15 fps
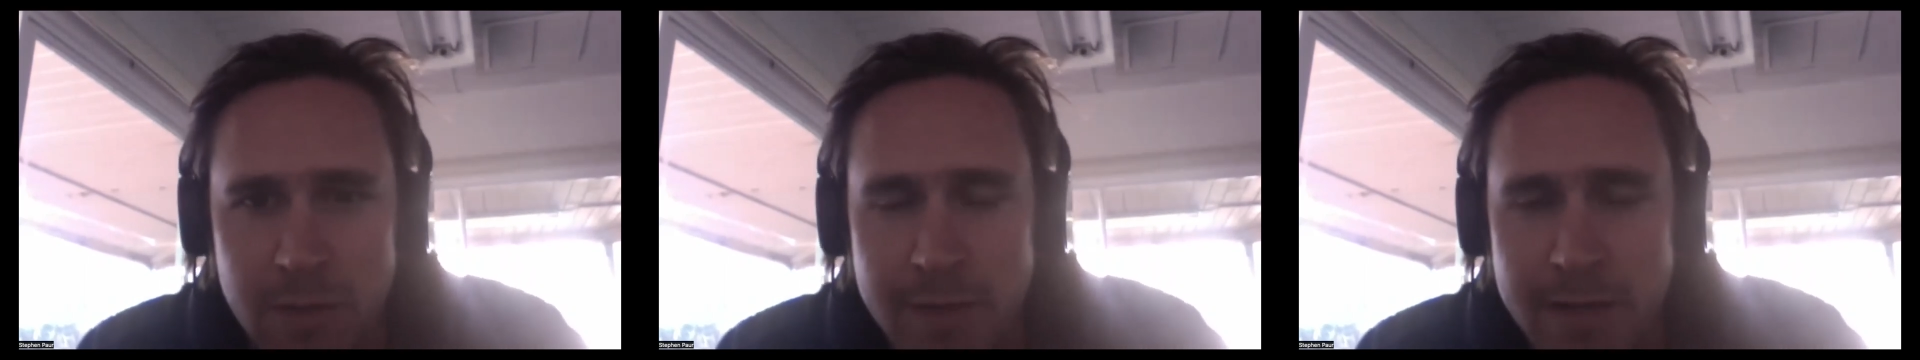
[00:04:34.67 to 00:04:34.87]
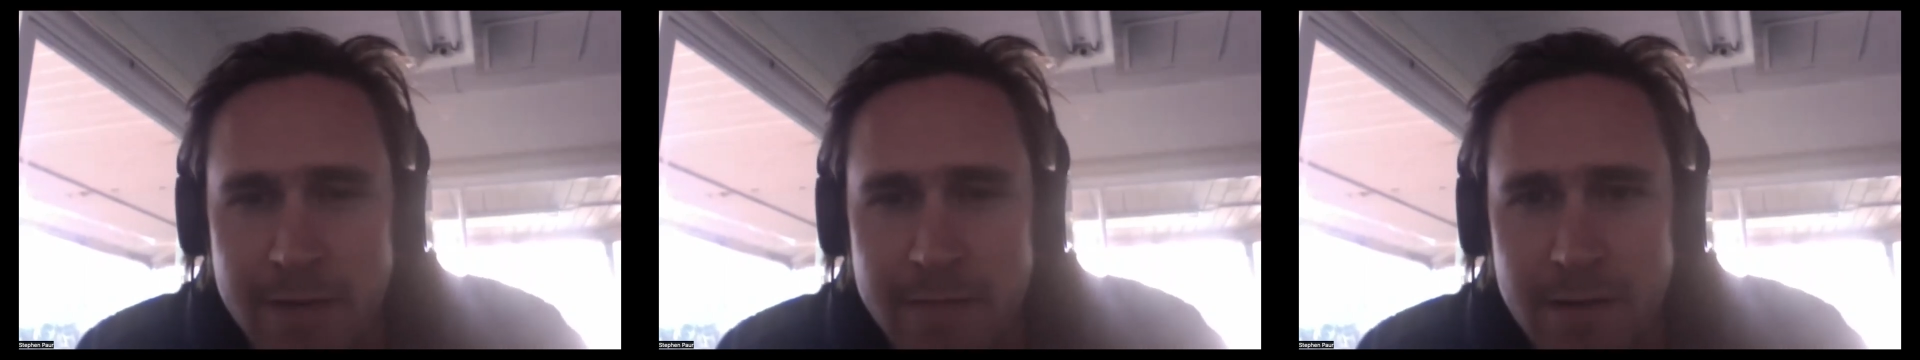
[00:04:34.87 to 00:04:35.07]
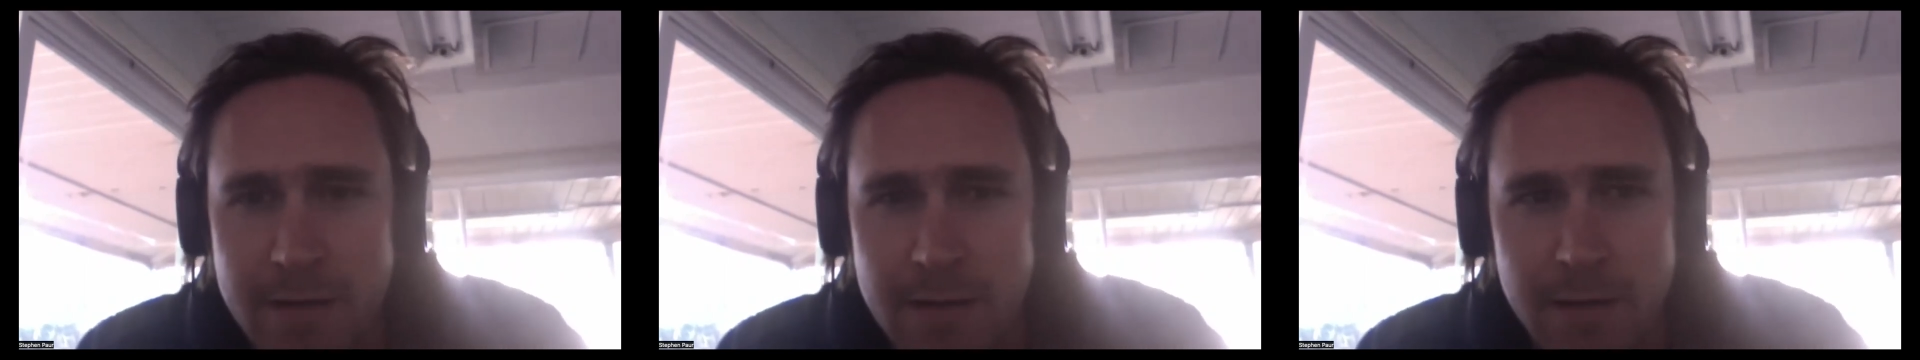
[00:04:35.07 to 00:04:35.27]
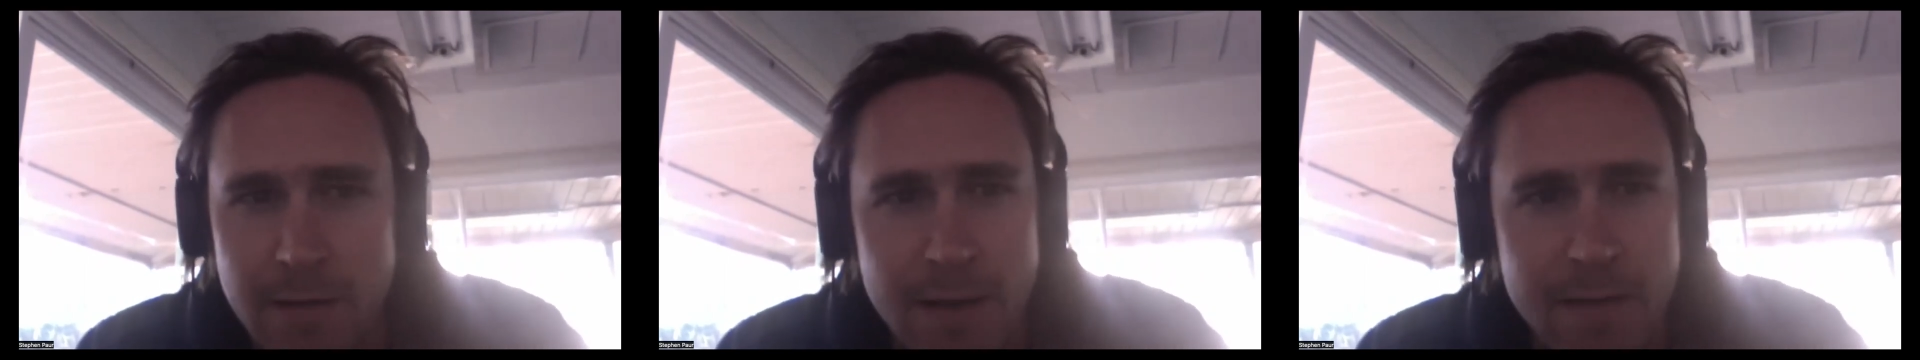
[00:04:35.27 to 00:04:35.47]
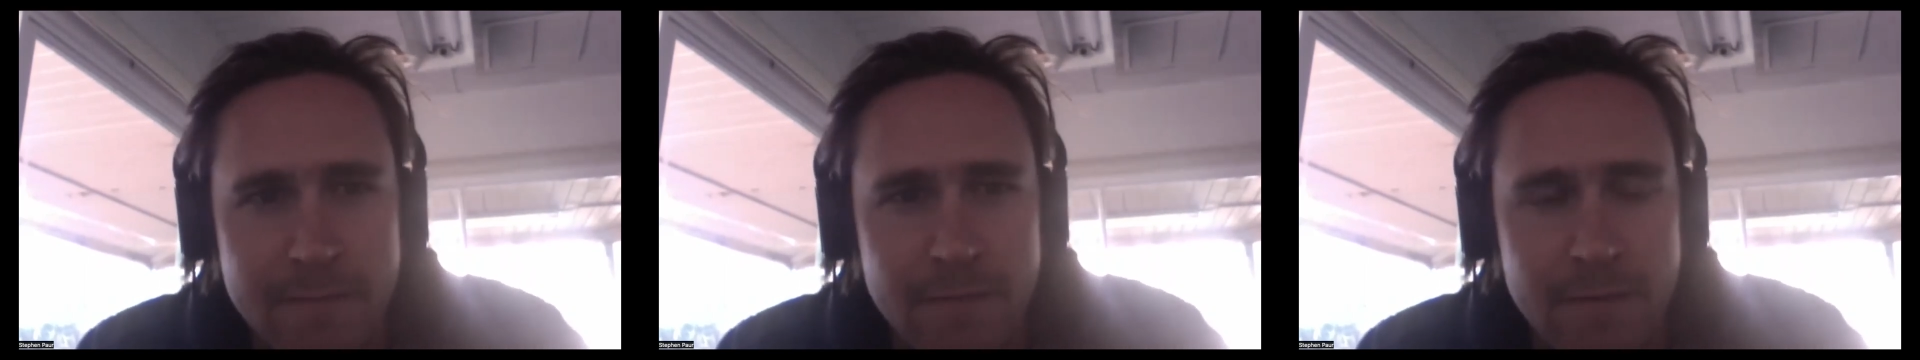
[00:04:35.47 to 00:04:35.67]
benefited a
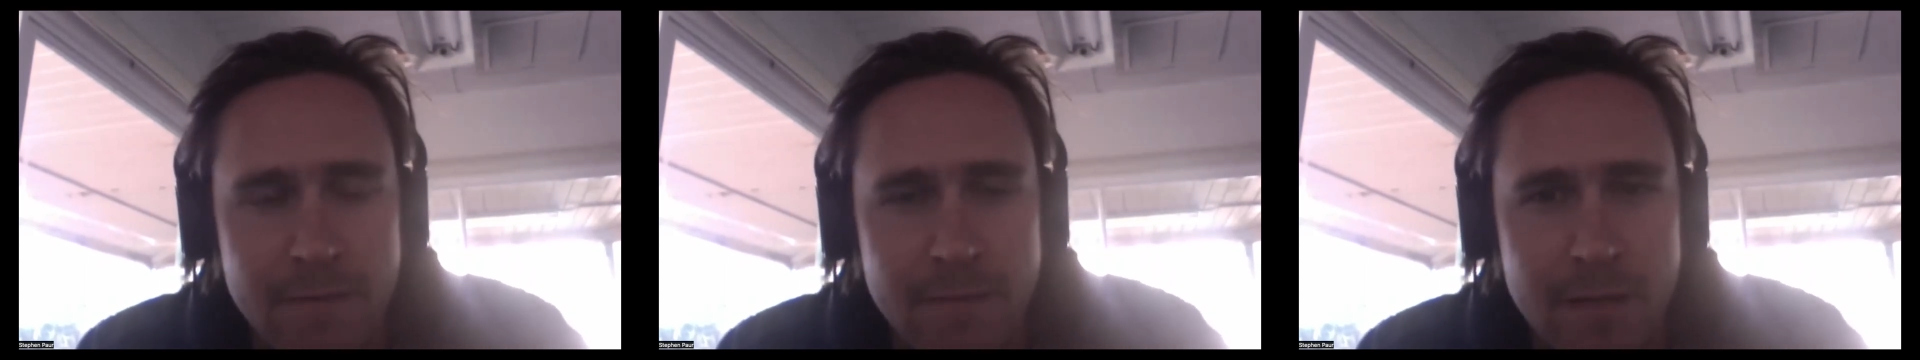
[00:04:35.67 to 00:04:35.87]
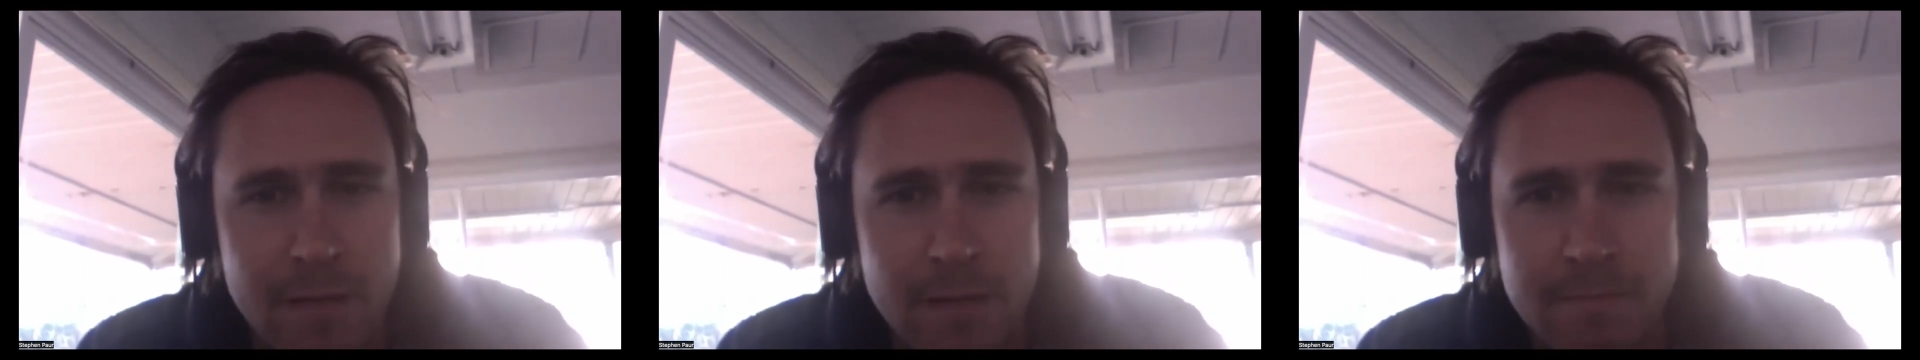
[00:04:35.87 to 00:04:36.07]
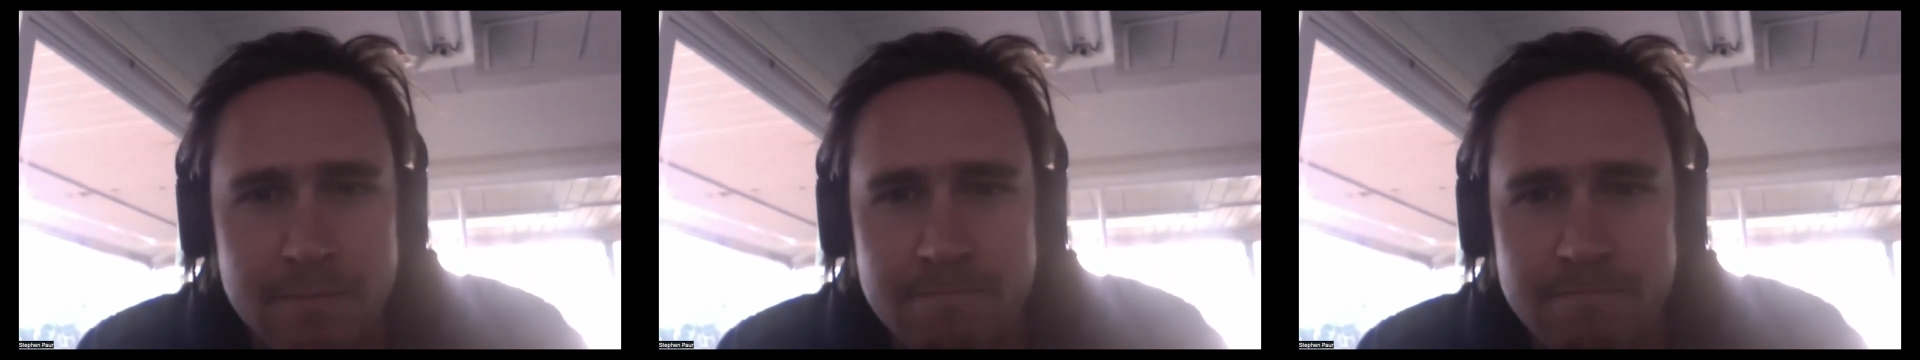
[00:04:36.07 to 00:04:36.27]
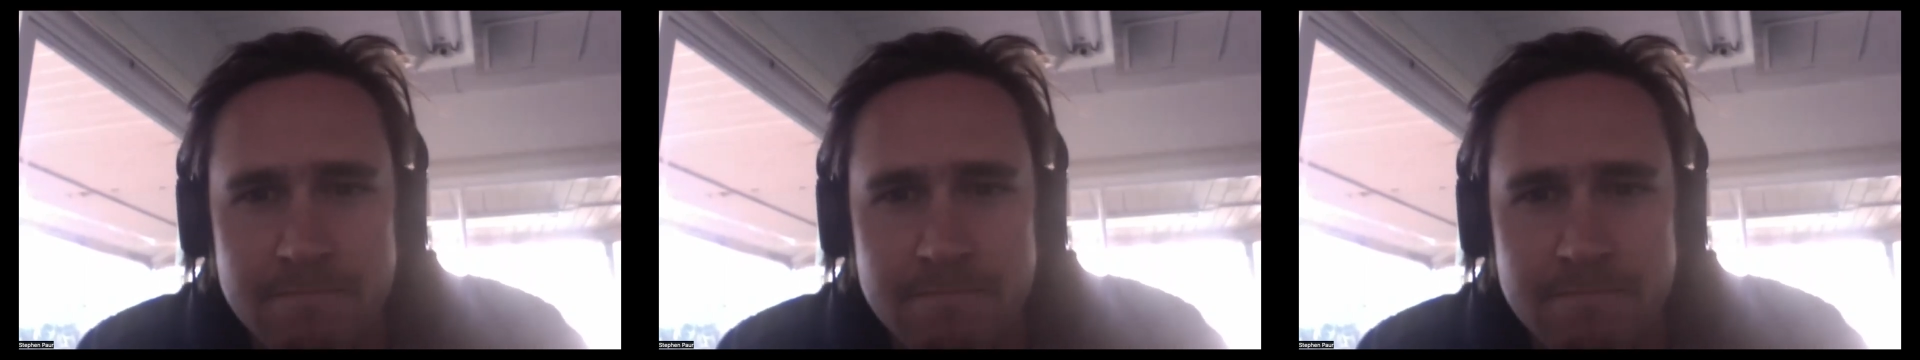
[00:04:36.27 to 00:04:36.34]
lot from um,